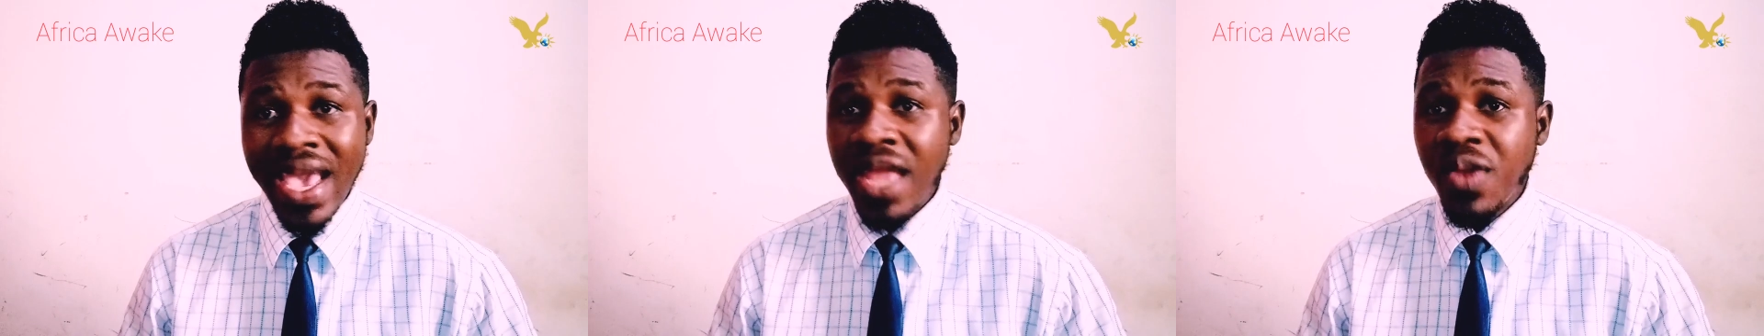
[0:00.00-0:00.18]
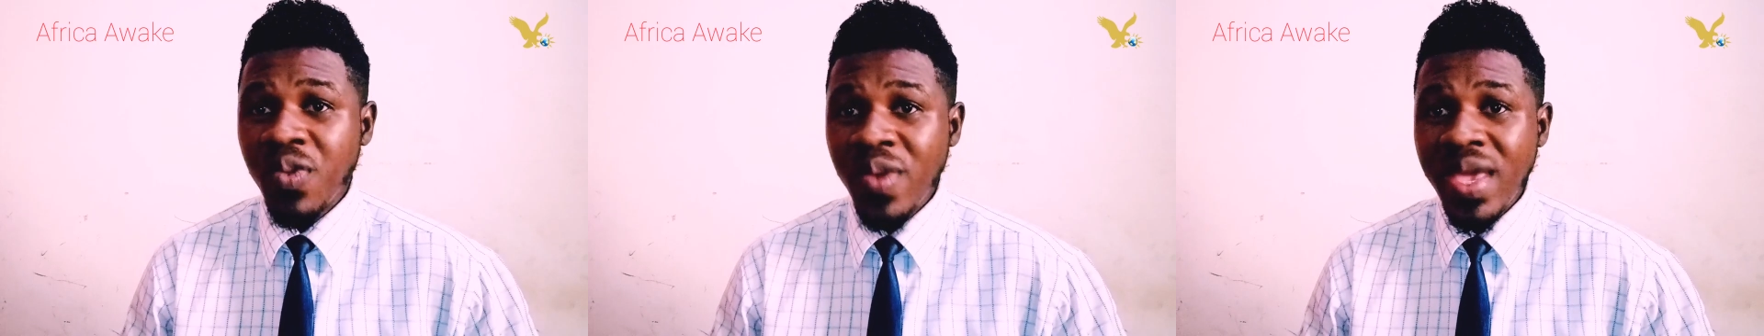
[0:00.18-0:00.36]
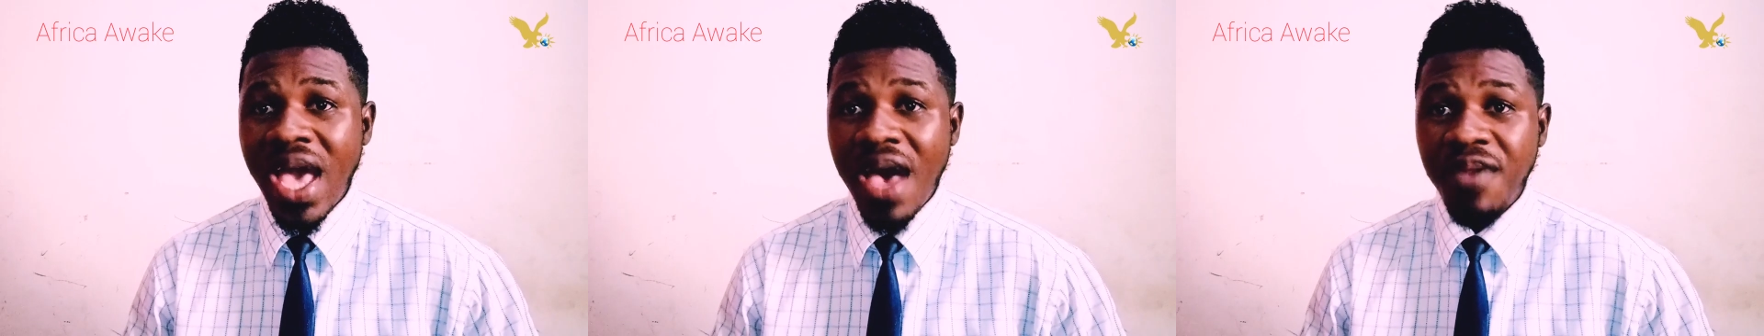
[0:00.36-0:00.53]

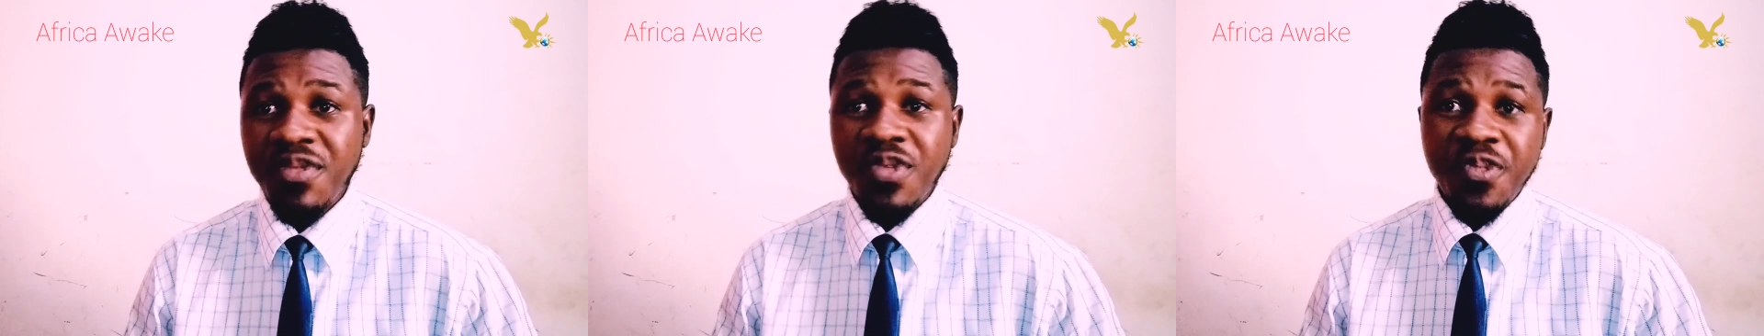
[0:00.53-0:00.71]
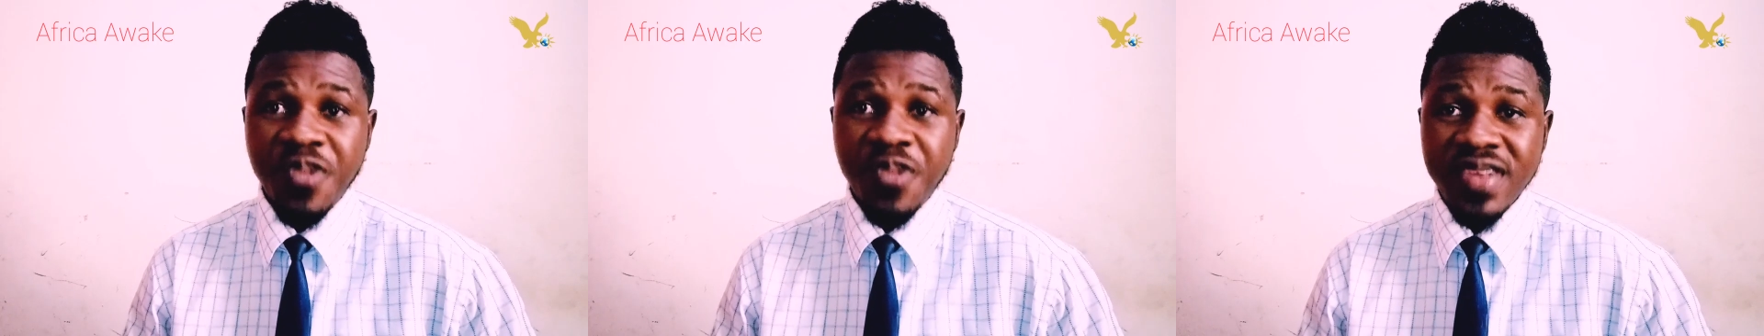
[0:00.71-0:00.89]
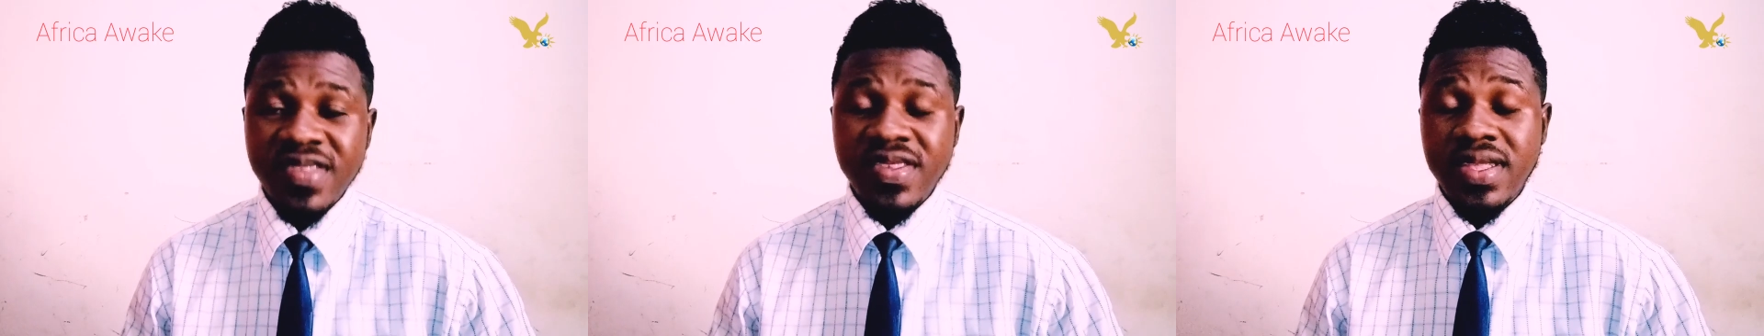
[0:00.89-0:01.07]
and we have to
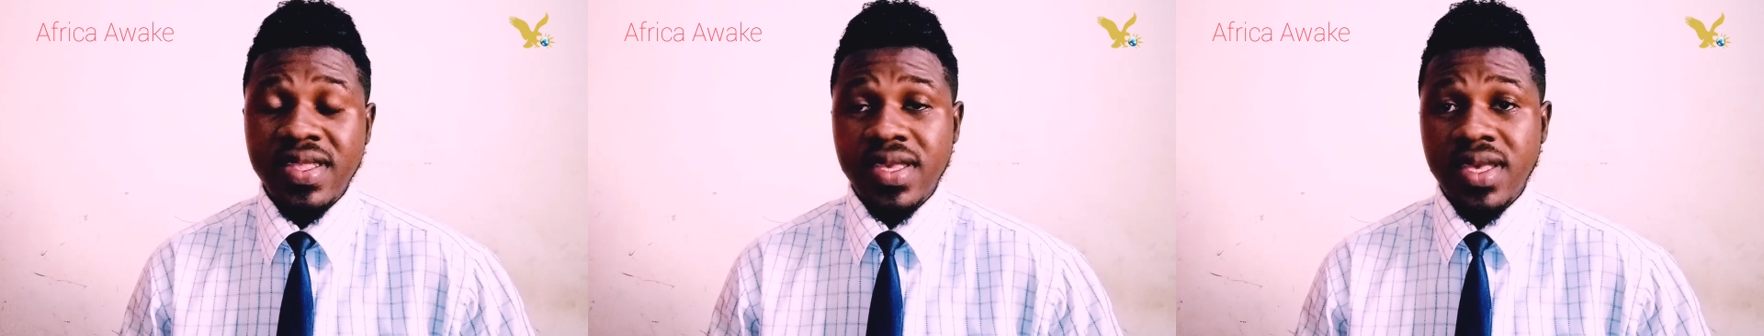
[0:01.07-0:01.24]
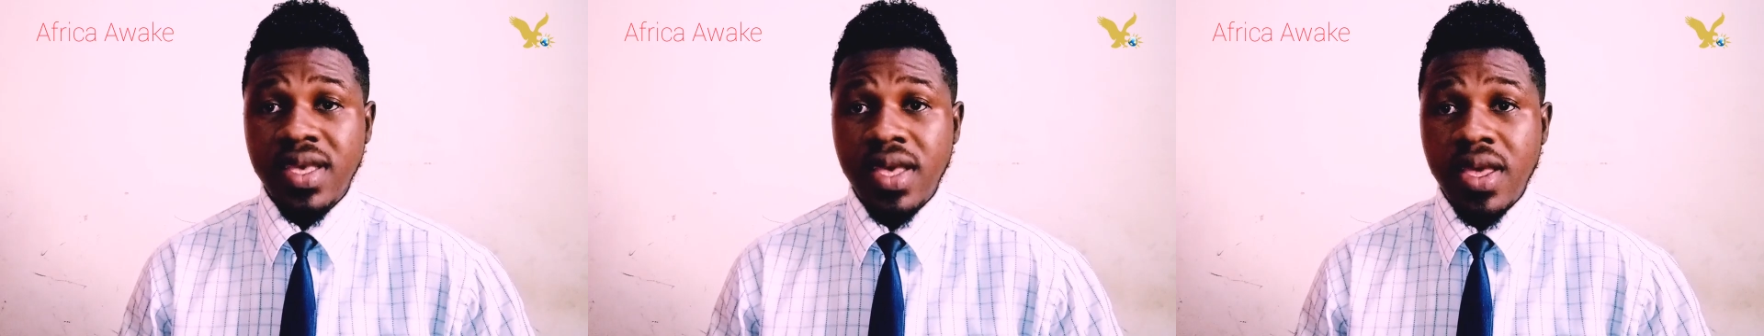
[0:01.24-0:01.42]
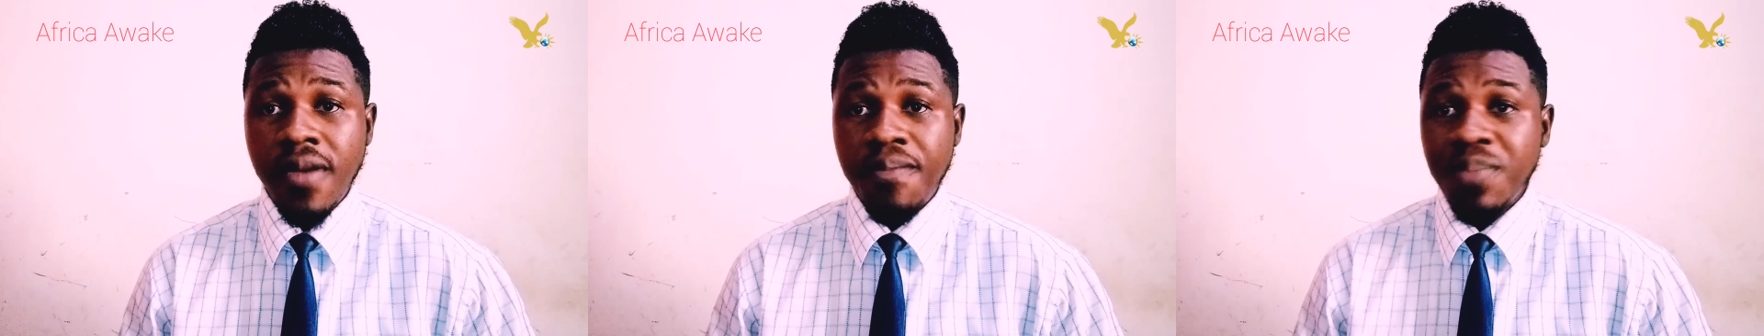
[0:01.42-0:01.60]
fix
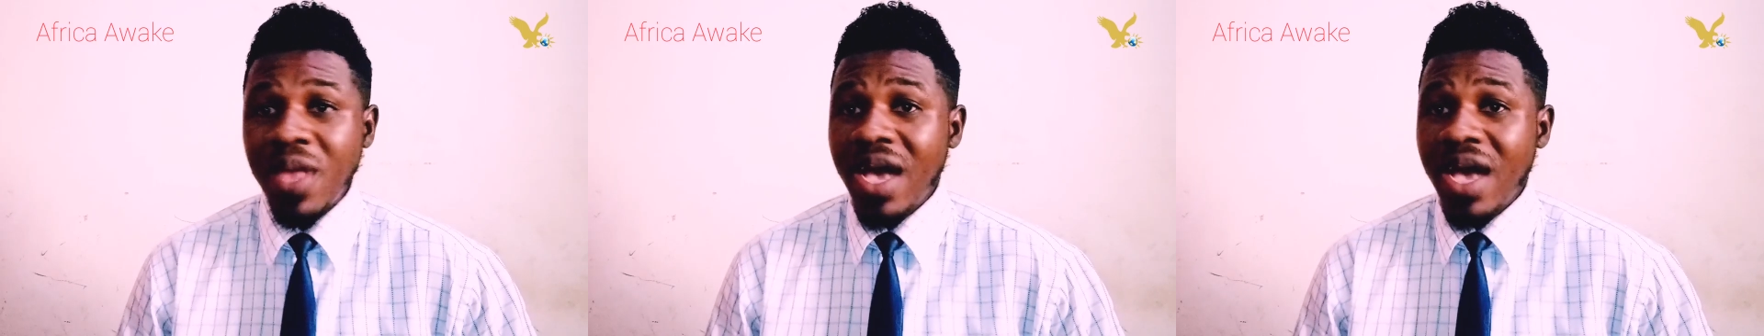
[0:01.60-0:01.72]
it.